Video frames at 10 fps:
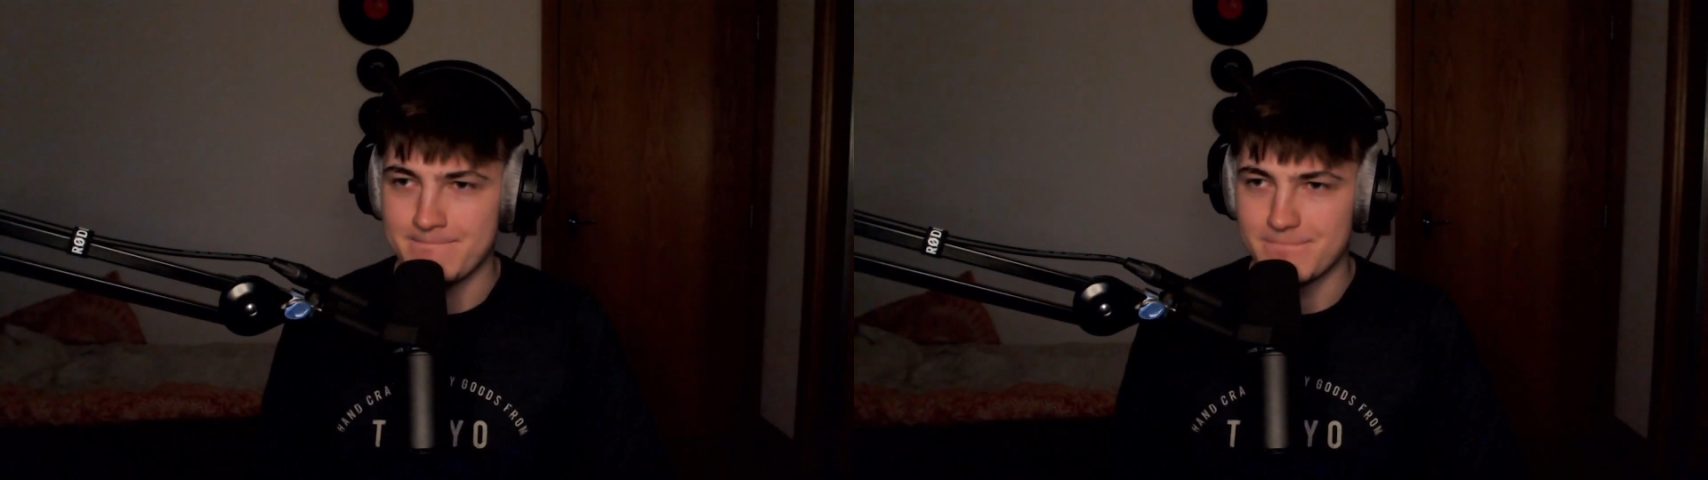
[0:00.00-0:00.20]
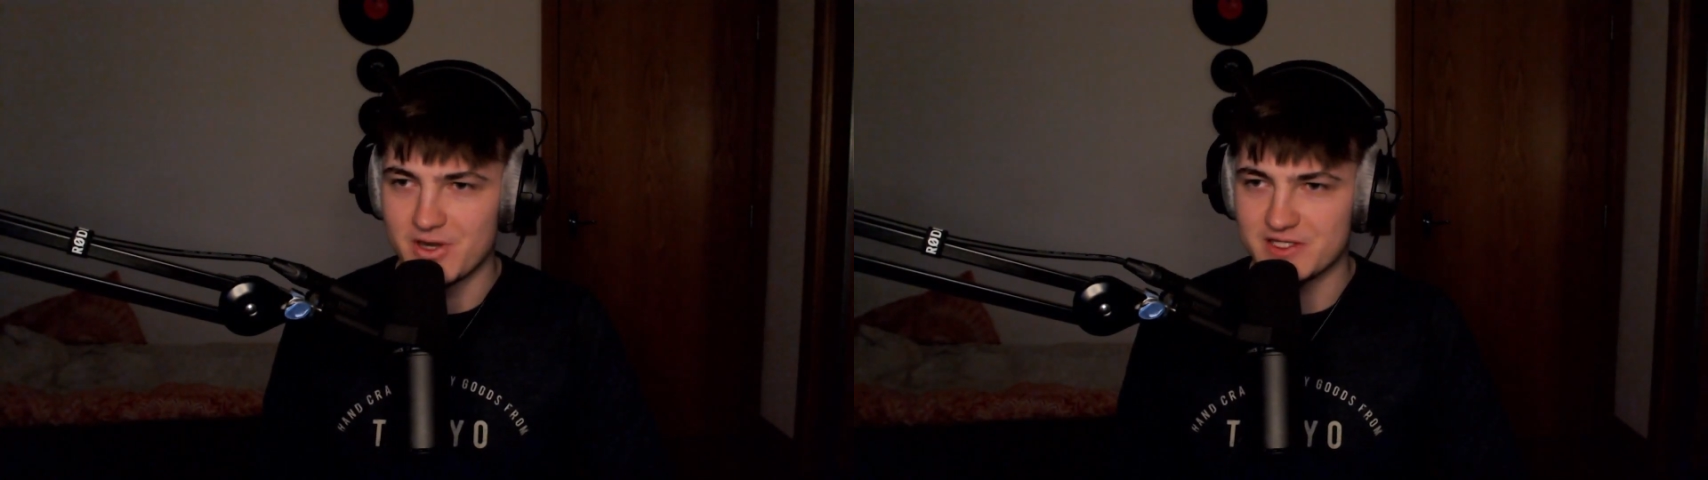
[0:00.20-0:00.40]

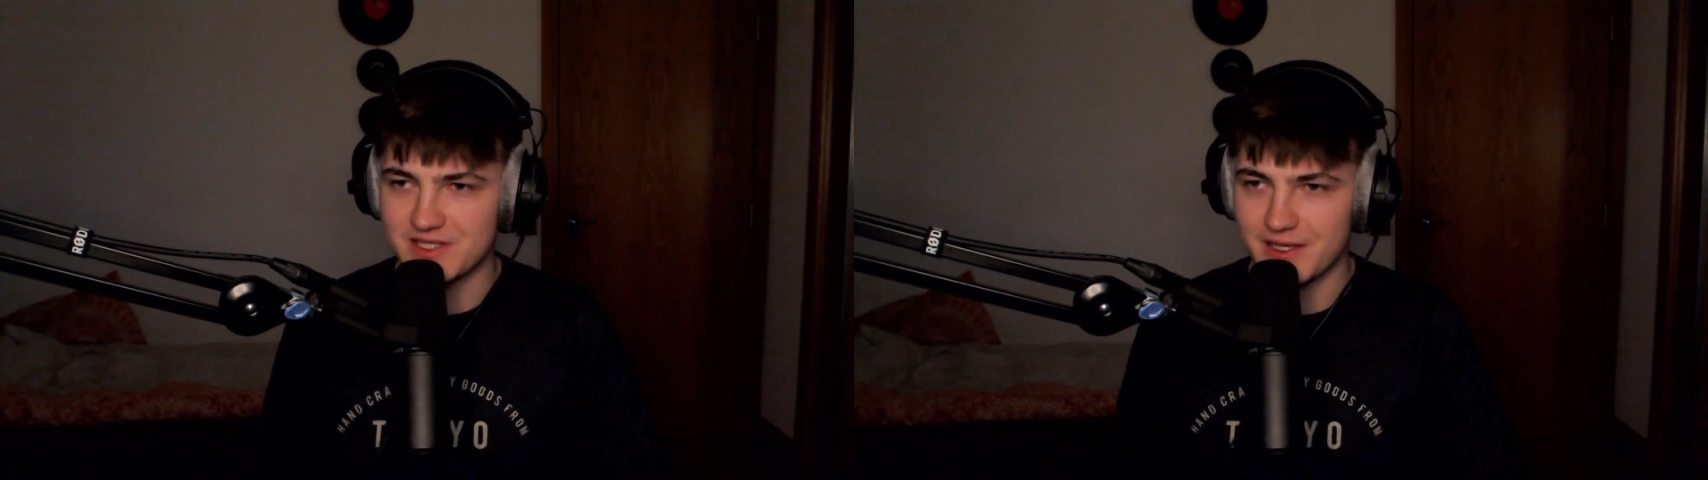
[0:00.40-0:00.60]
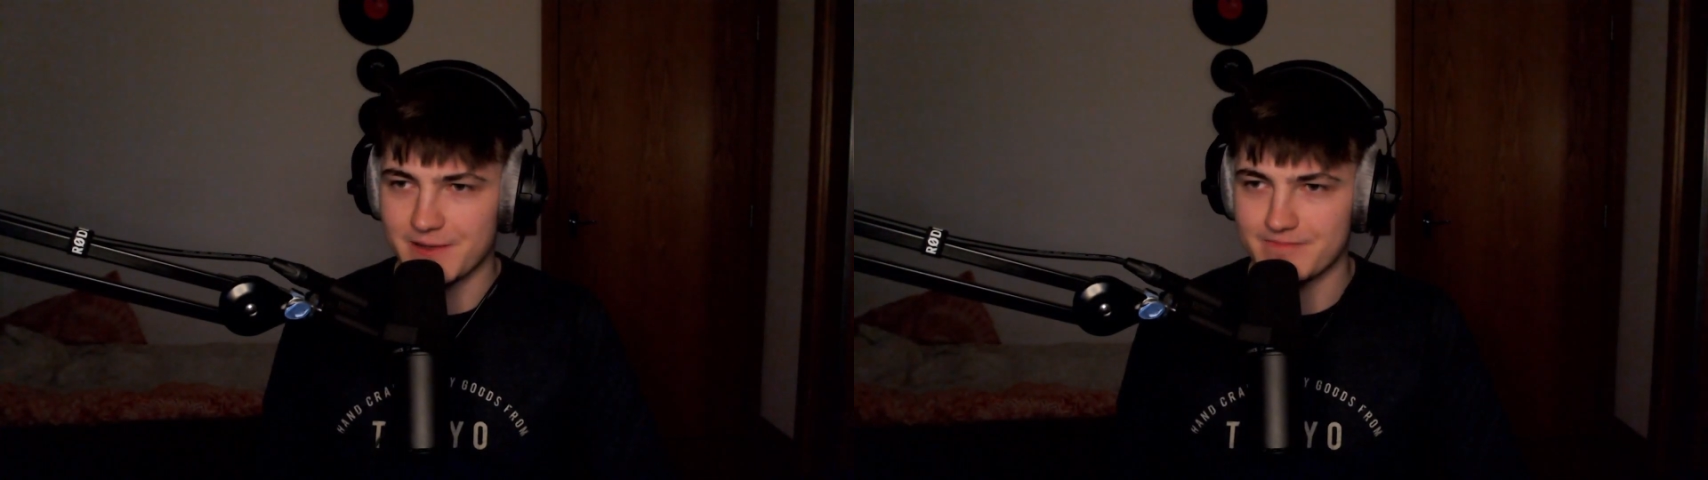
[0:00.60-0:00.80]
but it's
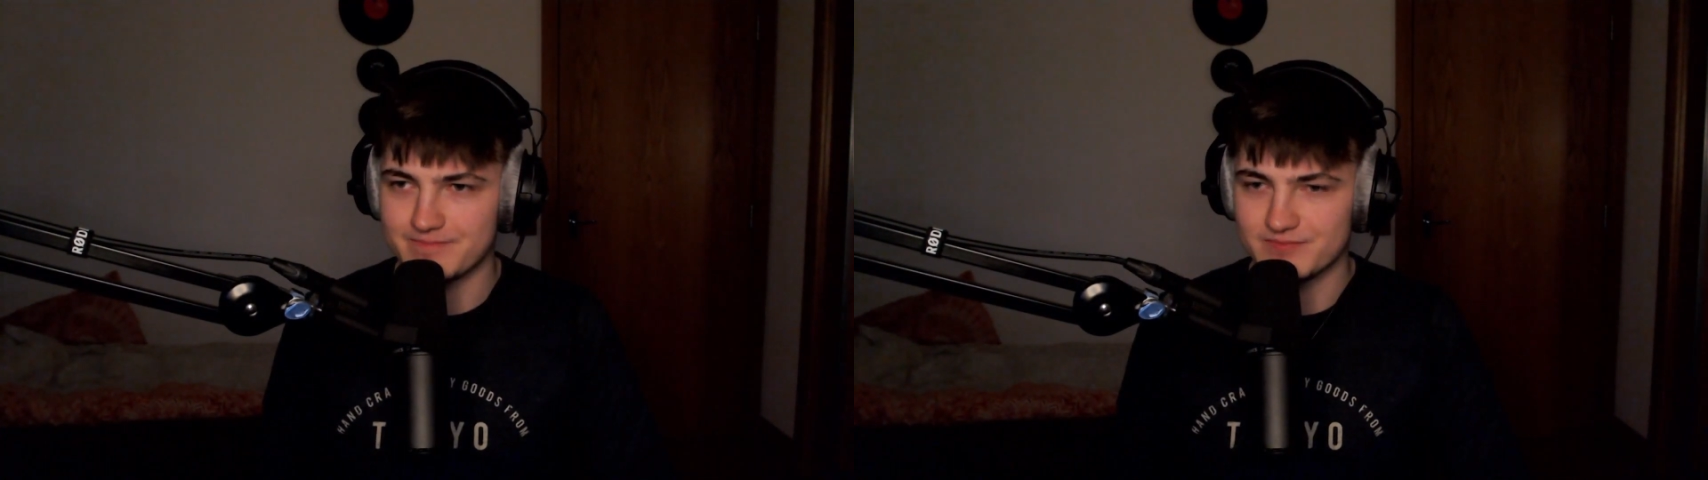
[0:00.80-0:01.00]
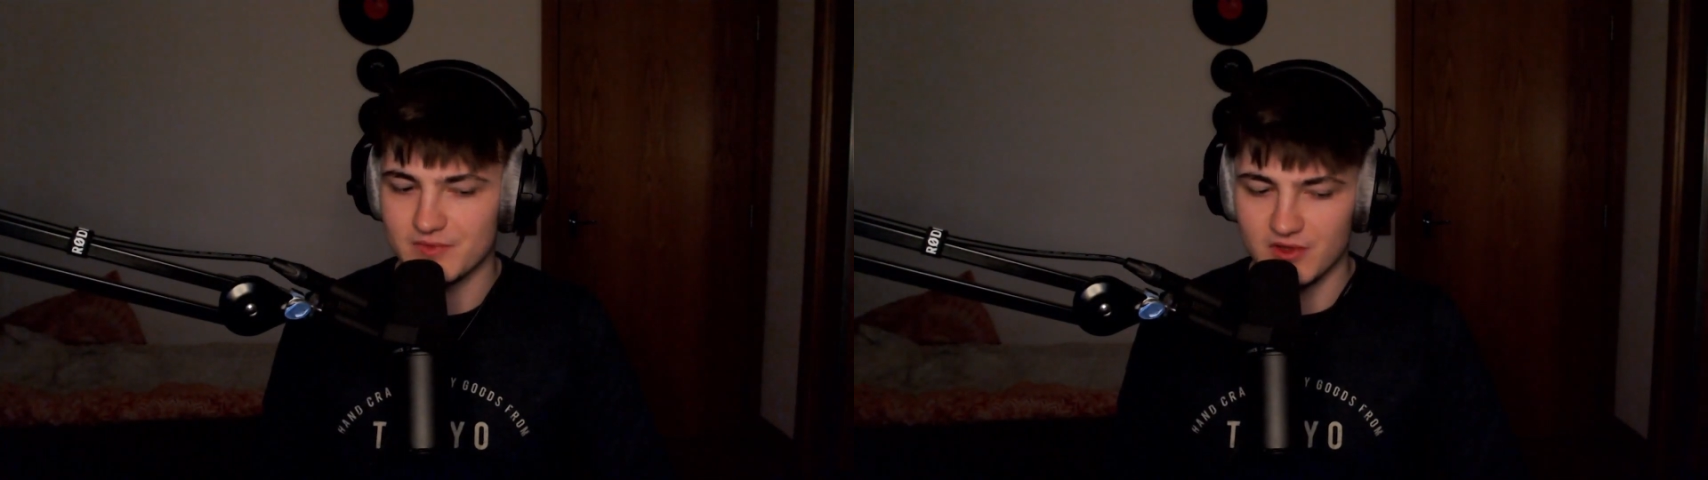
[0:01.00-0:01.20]
like,
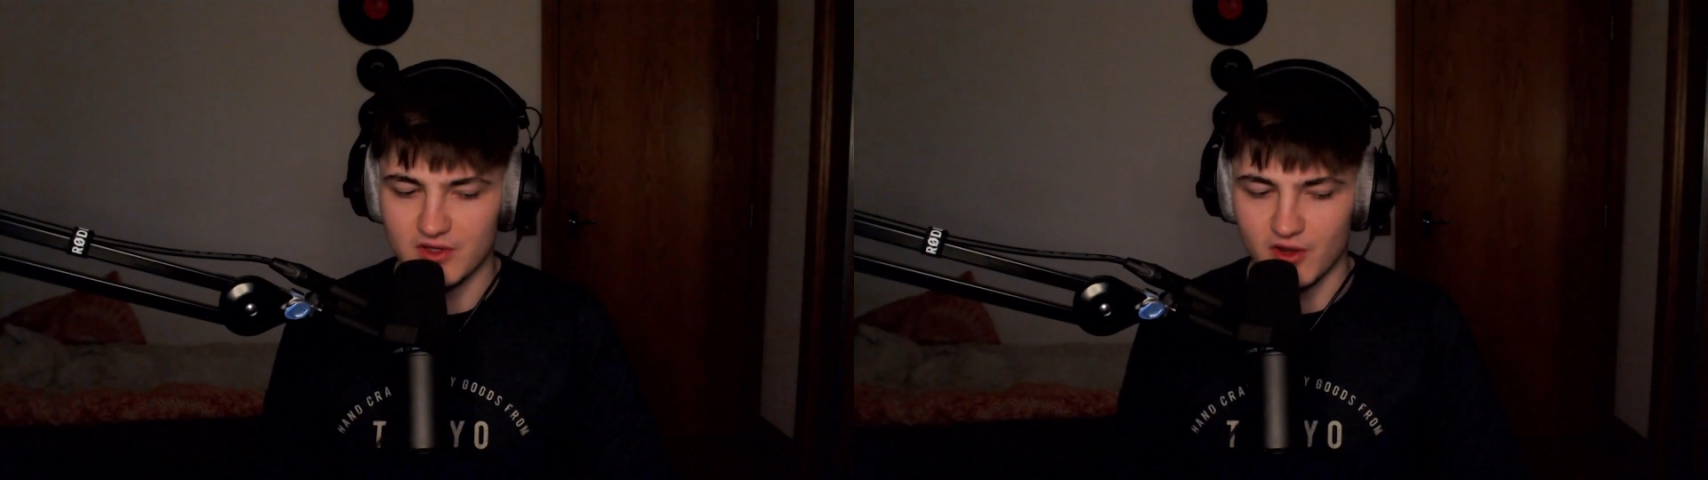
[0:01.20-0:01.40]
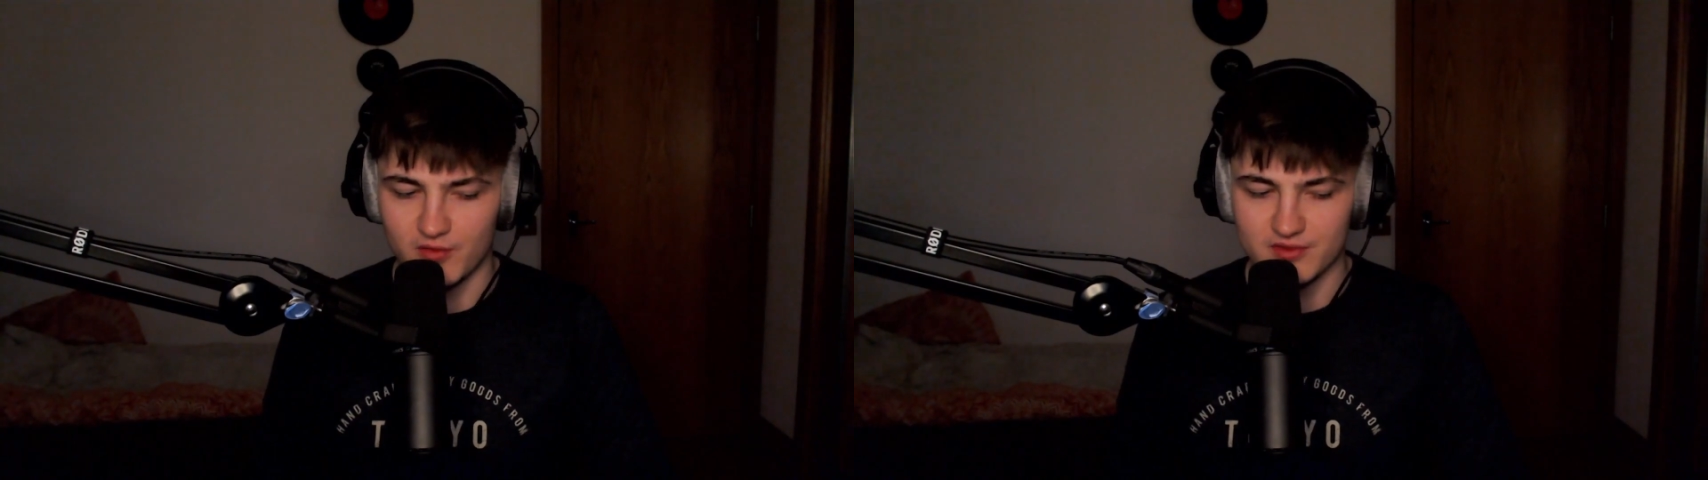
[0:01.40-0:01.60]

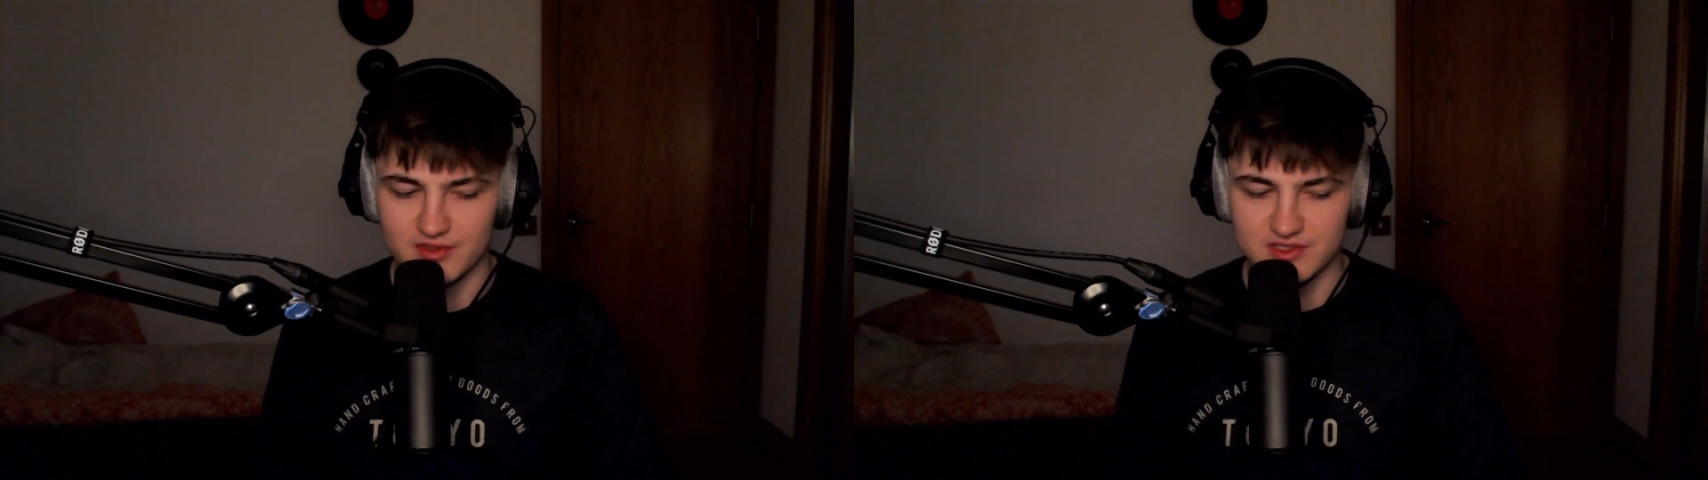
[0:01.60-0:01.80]
you know,